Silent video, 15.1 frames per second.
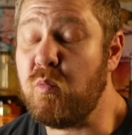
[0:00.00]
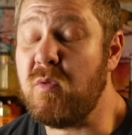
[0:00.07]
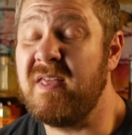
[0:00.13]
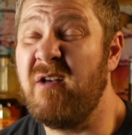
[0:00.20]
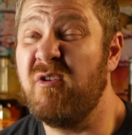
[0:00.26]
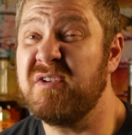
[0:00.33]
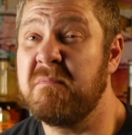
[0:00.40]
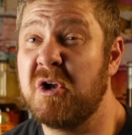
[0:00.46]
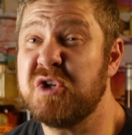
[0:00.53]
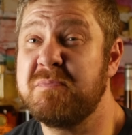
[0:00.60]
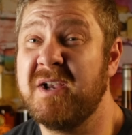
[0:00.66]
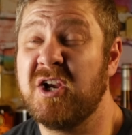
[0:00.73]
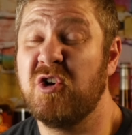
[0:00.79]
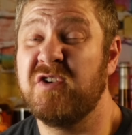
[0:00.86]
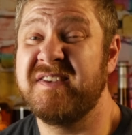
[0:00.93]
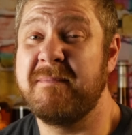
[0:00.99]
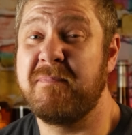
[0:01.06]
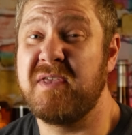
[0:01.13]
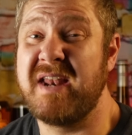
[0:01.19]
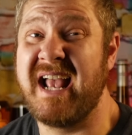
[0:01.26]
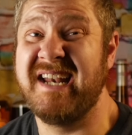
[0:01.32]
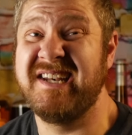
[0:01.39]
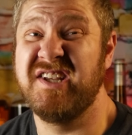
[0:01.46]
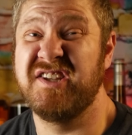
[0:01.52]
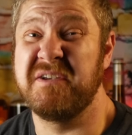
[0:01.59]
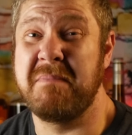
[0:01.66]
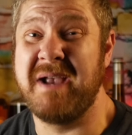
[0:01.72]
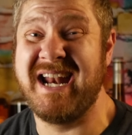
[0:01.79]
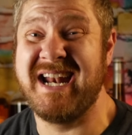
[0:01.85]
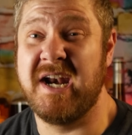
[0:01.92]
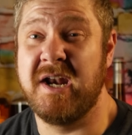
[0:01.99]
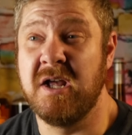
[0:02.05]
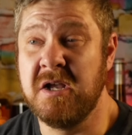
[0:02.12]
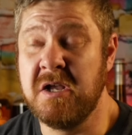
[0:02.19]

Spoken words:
That was a much bigger sip than I anticipated.